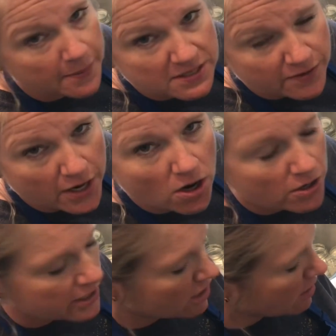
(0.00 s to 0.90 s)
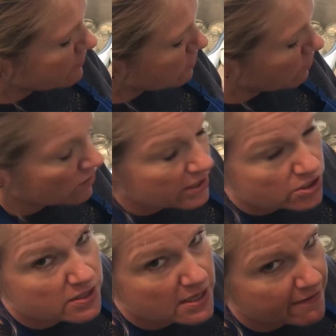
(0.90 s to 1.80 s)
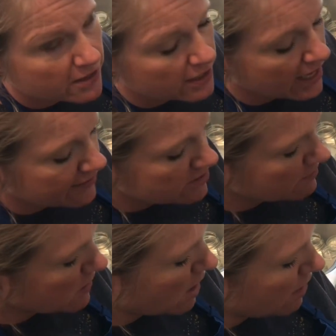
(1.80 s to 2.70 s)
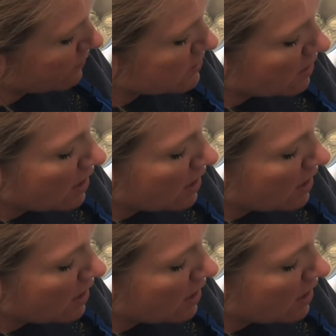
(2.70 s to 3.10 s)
It's very hard to get off, so definitely have some gloves.